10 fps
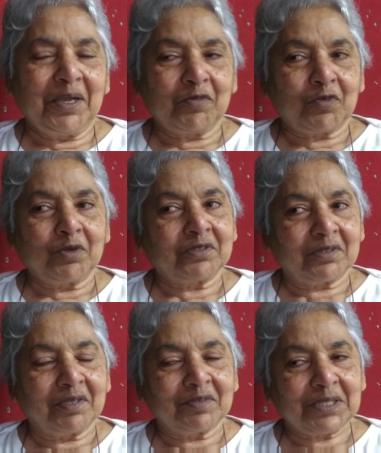Of
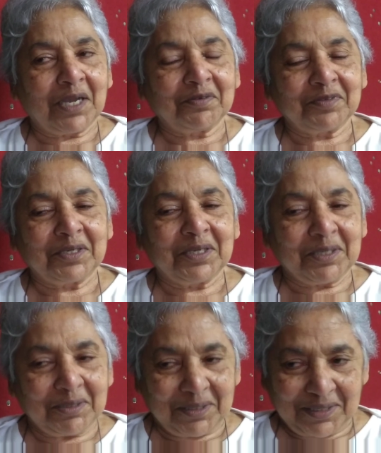course, there was half an
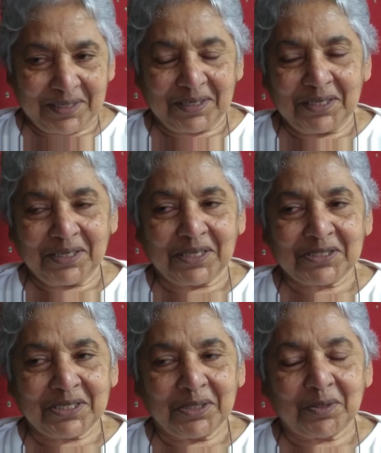hour and I
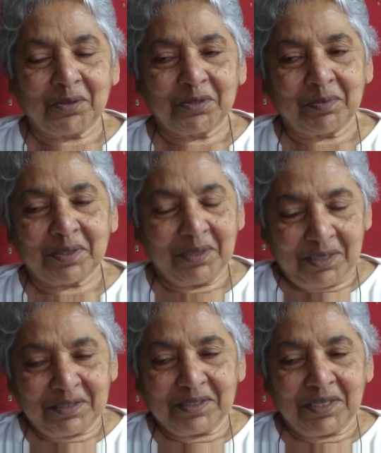stayed close by.
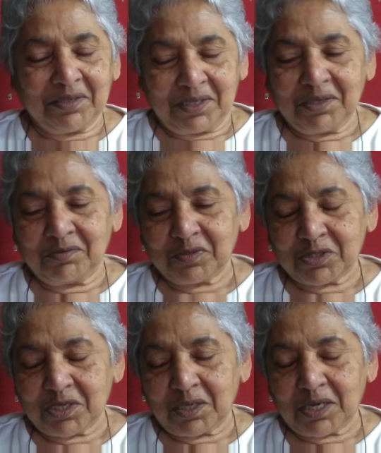He
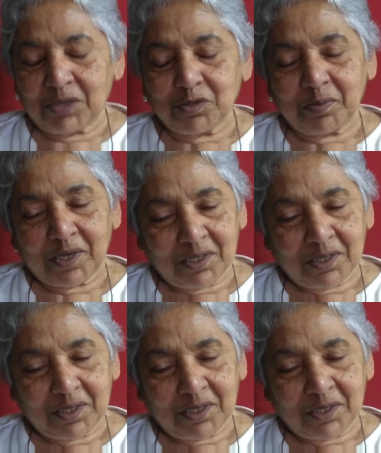was staying close by.